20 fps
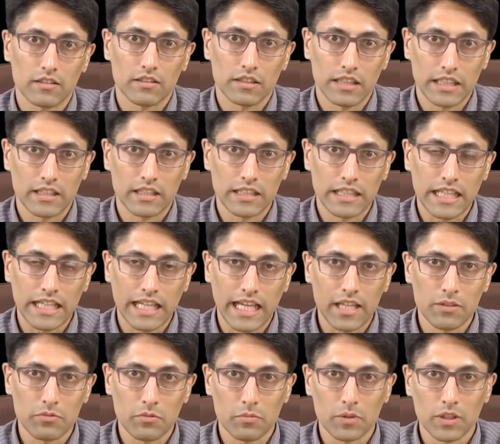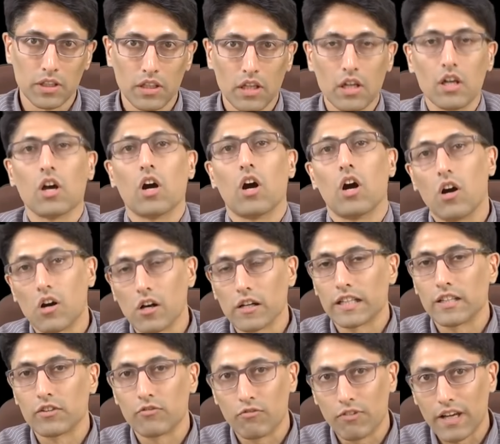legally incapable are
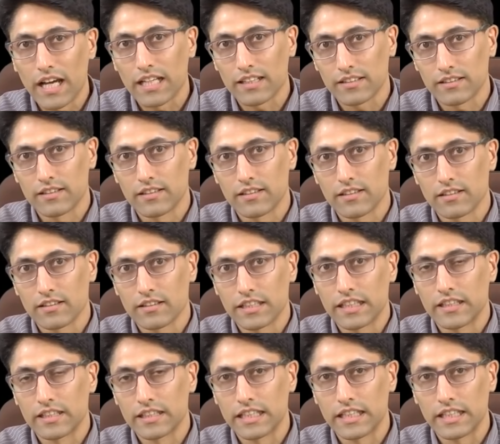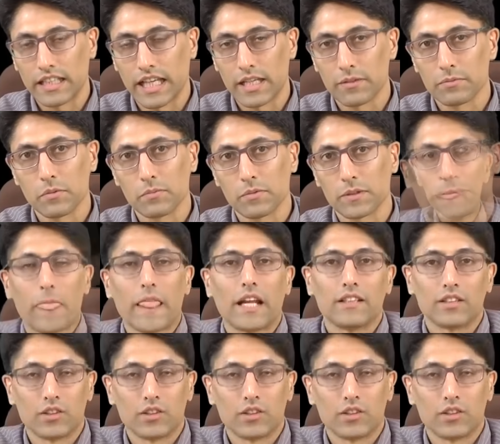in fact legally incapable.